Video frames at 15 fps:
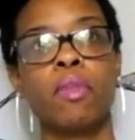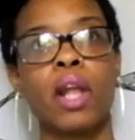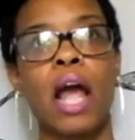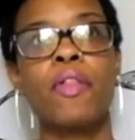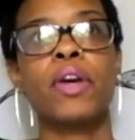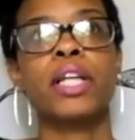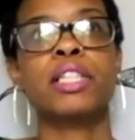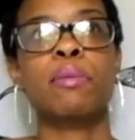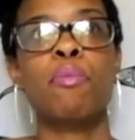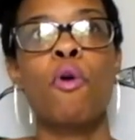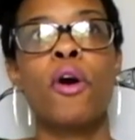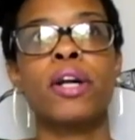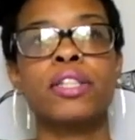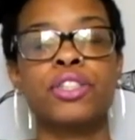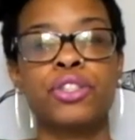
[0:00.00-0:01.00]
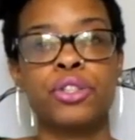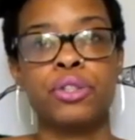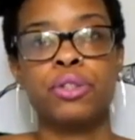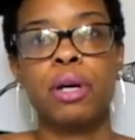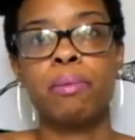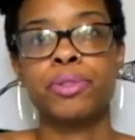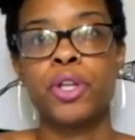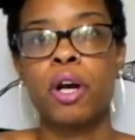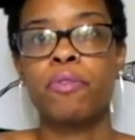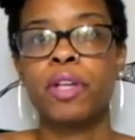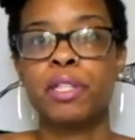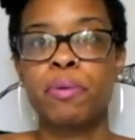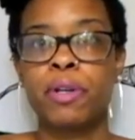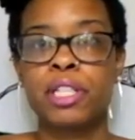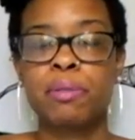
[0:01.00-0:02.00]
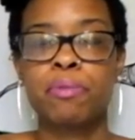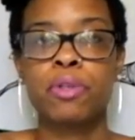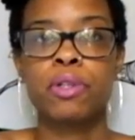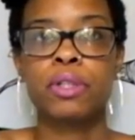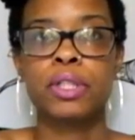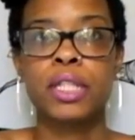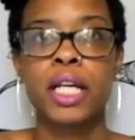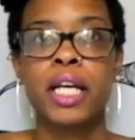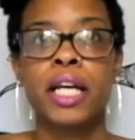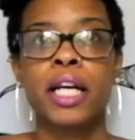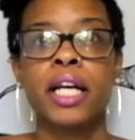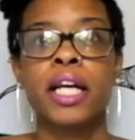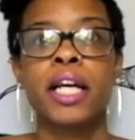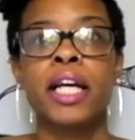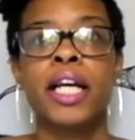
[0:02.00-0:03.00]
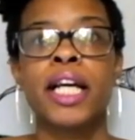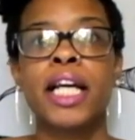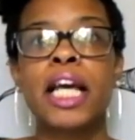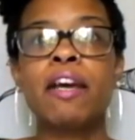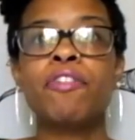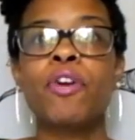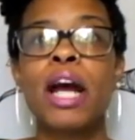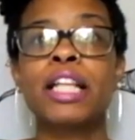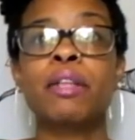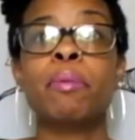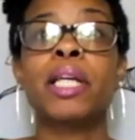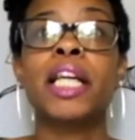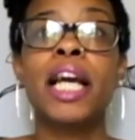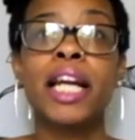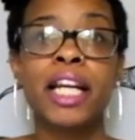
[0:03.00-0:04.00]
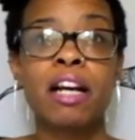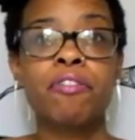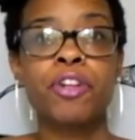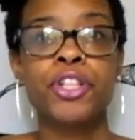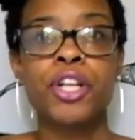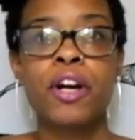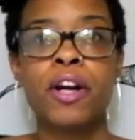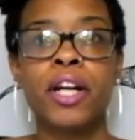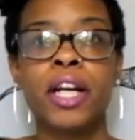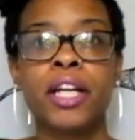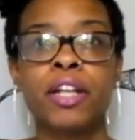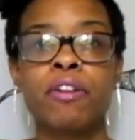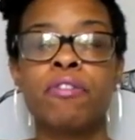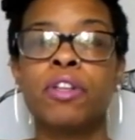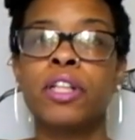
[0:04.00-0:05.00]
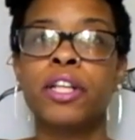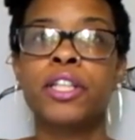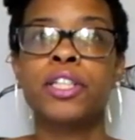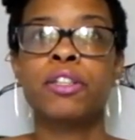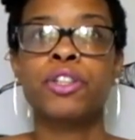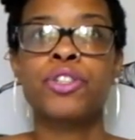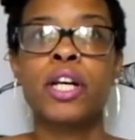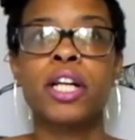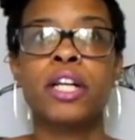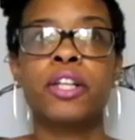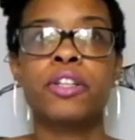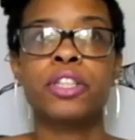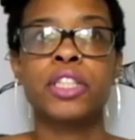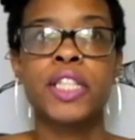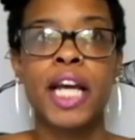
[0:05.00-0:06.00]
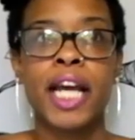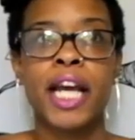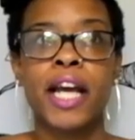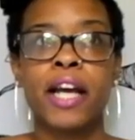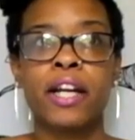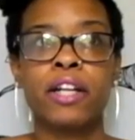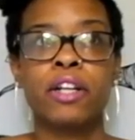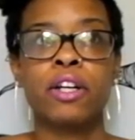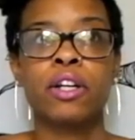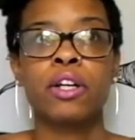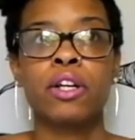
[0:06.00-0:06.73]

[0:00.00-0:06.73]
I think it's important to observe these principles. If you're at the beginning of your journey and you're really still trying to understand